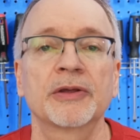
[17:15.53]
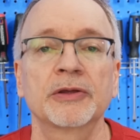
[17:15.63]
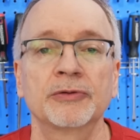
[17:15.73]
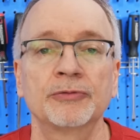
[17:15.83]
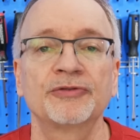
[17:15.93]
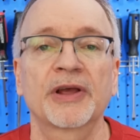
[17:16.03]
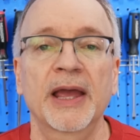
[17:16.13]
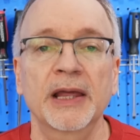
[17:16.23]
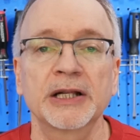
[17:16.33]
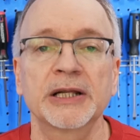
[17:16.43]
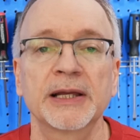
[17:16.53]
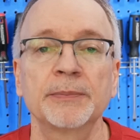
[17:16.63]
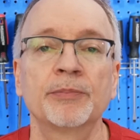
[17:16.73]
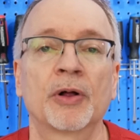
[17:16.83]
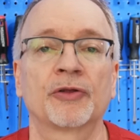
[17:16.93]
that use Edge
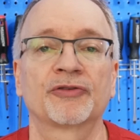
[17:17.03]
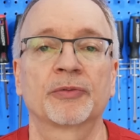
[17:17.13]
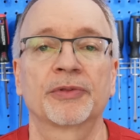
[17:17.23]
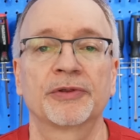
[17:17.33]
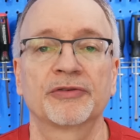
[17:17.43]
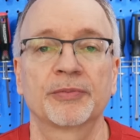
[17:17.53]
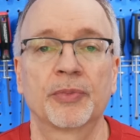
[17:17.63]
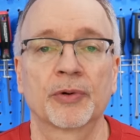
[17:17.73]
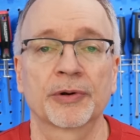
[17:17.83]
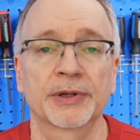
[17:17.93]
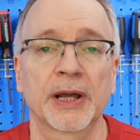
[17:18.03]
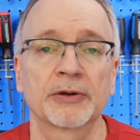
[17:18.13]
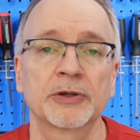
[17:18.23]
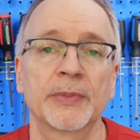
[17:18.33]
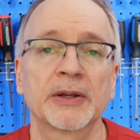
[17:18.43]
Impulse with this board. Now
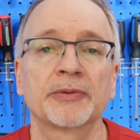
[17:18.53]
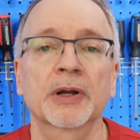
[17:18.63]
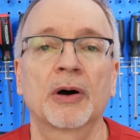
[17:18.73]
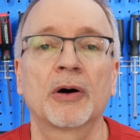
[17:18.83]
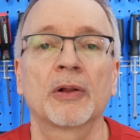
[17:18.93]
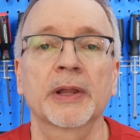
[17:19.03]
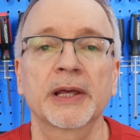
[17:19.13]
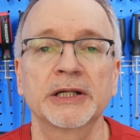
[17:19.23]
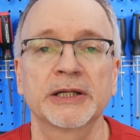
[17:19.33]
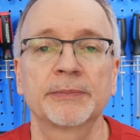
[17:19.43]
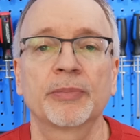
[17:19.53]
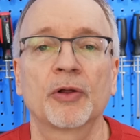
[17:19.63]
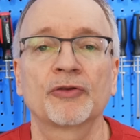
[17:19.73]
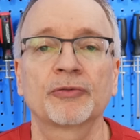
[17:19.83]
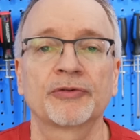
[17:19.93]
you may recall Edge
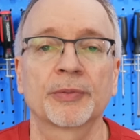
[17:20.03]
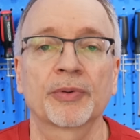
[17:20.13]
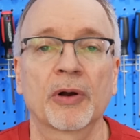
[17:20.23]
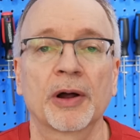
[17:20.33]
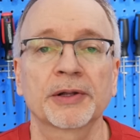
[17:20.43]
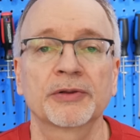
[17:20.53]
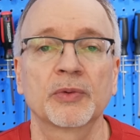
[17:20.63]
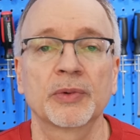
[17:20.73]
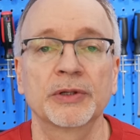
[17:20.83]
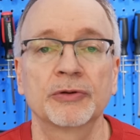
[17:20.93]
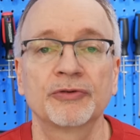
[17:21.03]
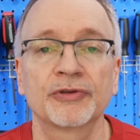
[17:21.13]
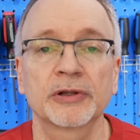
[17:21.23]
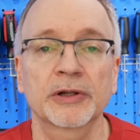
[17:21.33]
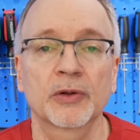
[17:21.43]
Impulse was a product that we used
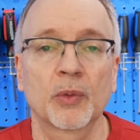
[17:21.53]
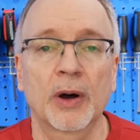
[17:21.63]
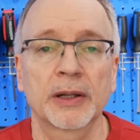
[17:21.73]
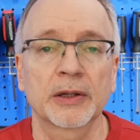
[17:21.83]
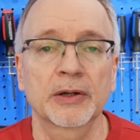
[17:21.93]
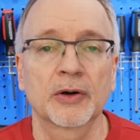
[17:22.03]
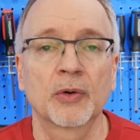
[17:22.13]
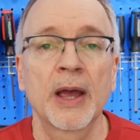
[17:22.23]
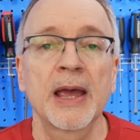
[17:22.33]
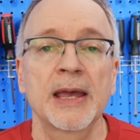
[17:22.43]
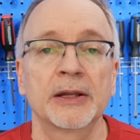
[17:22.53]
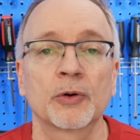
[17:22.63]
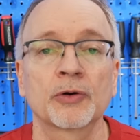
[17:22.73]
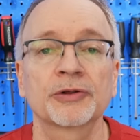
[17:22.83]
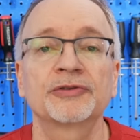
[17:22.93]
a little while ago in
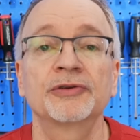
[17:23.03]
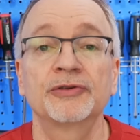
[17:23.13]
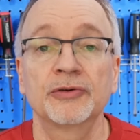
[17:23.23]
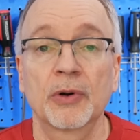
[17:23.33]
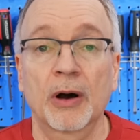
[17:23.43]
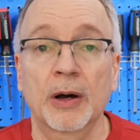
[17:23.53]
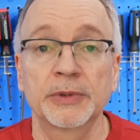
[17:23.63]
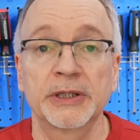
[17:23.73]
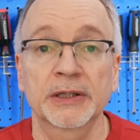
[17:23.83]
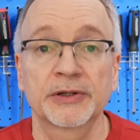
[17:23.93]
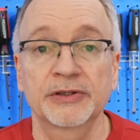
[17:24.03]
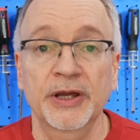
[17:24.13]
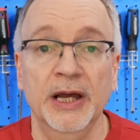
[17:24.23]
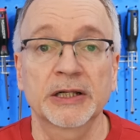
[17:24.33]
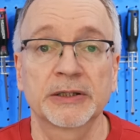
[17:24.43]
order to do object
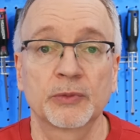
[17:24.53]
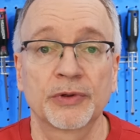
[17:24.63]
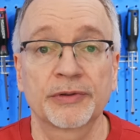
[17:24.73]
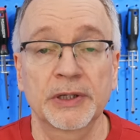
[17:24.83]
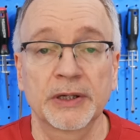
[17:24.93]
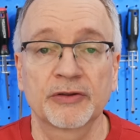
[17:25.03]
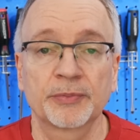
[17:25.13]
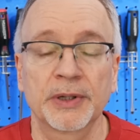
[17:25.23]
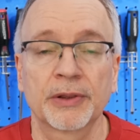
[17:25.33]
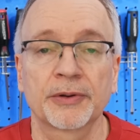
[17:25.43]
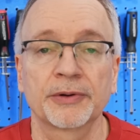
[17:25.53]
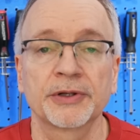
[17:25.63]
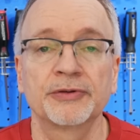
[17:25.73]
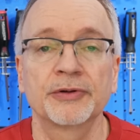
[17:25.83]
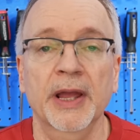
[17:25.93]
detection with
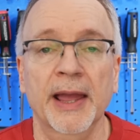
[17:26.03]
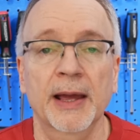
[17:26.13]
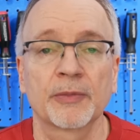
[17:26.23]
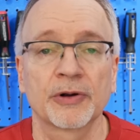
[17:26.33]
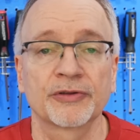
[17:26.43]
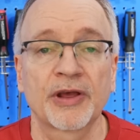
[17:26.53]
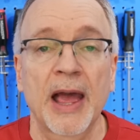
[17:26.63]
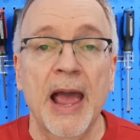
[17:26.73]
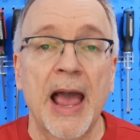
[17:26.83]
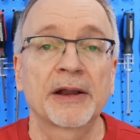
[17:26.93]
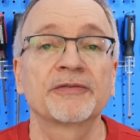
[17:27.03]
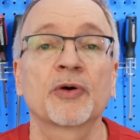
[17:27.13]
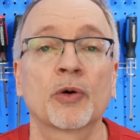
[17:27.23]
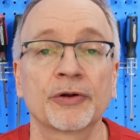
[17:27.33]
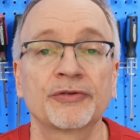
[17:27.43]
ESP32 cameras. And of
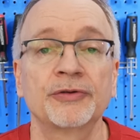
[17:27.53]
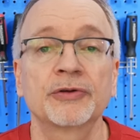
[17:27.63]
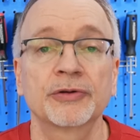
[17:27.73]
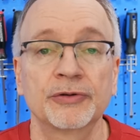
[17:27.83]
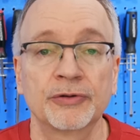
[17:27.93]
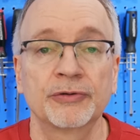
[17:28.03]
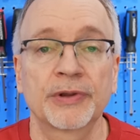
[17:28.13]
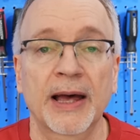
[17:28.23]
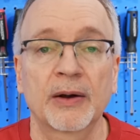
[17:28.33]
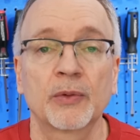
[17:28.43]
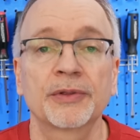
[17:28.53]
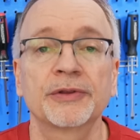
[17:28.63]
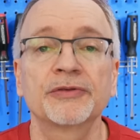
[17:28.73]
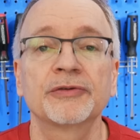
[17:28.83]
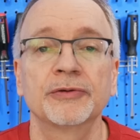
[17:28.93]
course, you can do that with
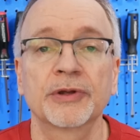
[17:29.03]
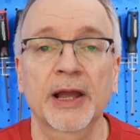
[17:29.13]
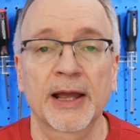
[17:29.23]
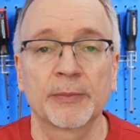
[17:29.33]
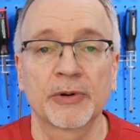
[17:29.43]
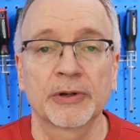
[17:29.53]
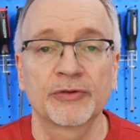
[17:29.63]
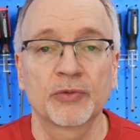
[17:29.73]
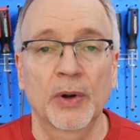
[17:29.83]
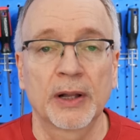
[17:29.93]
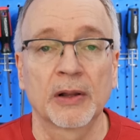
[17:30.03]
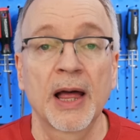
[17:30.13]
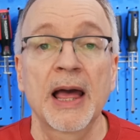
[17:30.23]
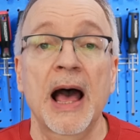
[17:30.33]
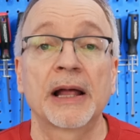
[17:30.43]
this new camera as well.
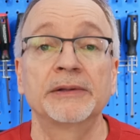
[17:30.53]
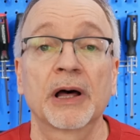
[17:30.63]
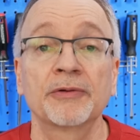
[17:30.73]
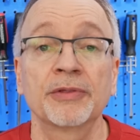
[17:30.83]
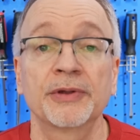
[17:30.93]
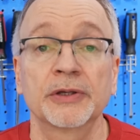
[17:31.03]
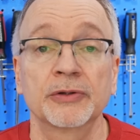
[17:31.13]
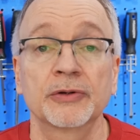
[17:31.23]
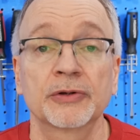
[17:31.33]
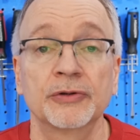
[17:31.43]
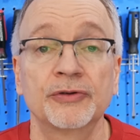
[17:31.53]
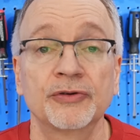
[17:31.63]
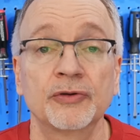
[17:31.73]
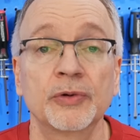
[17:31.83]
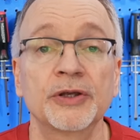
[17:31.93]
Another thing you can
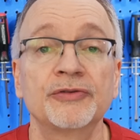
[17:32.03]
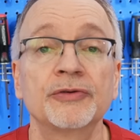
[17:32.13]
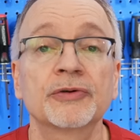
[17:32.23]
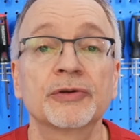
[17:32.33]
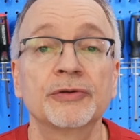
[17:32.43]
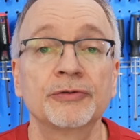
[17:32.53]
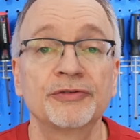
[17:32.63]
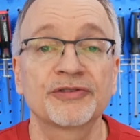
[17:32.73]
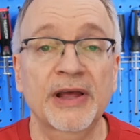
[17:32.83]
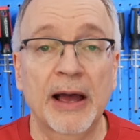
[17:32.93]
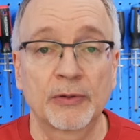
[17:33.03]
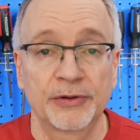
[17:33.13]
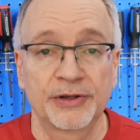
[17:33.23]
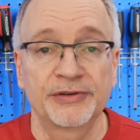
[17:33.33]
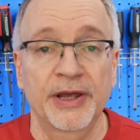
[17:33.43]
do is you can do
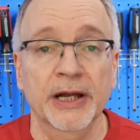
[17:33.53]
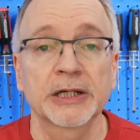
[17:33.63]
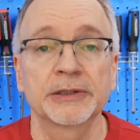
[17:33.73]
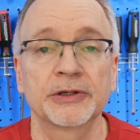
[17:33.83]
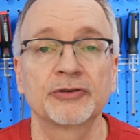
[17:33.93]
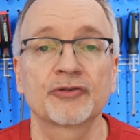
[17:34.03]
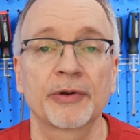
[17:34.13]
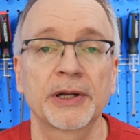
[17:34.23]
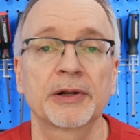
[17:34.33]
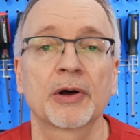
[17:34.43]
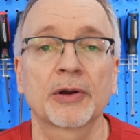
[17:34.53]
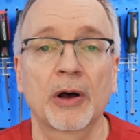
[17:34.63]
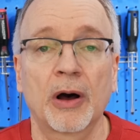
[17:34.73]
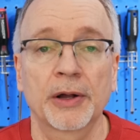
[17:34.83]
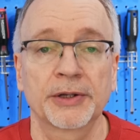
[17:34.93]
sound detection and train it on
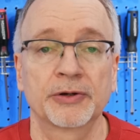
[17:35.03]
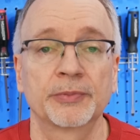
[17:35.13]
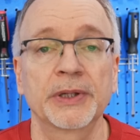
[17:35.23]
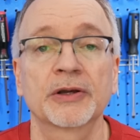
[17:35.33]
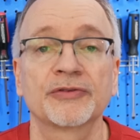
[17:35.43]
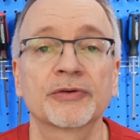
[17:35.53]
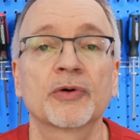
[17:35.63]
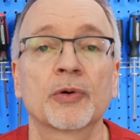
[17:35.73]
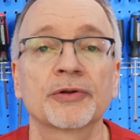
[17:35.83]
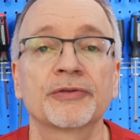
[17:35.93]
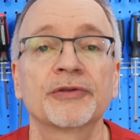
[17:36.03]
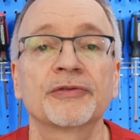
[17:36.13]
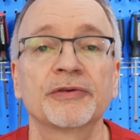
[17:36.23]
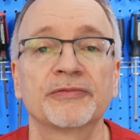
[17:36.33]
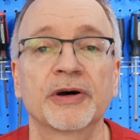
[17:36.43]
audio because, of course, this
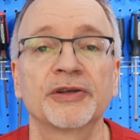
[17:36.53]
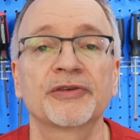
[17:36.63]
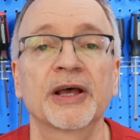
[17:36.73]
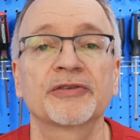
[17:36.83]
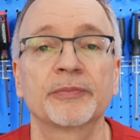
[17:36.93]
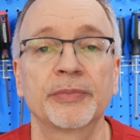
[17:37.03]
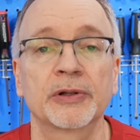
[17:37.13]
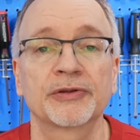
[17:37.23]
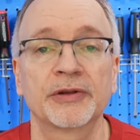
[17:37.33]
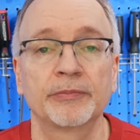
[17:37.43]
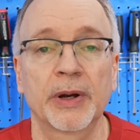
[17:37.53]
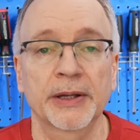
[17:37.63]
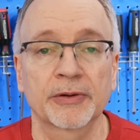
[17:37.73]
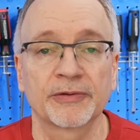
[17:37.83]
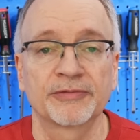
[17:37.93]
device has a built-in
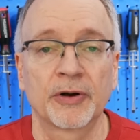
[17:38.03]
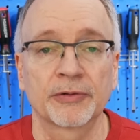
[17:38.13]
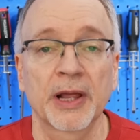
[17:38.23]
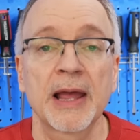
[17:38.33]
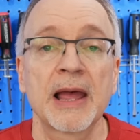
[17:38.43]
microphone.